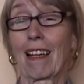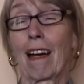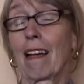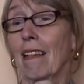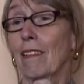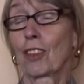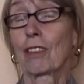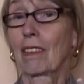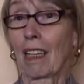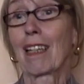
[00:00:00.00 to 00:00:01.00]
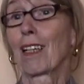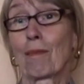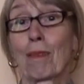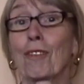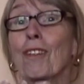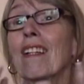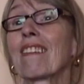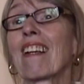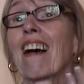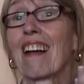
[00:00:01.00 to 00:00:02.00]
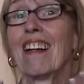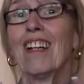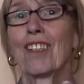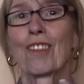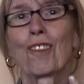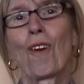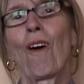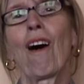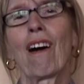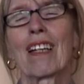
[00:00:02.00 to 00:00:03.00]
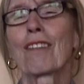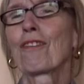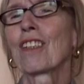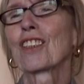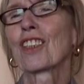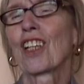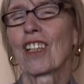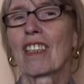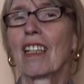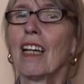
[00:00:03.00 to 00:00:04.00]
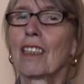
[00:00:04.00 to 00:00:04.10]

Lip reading: I just thinking of what you can tell, it feels good.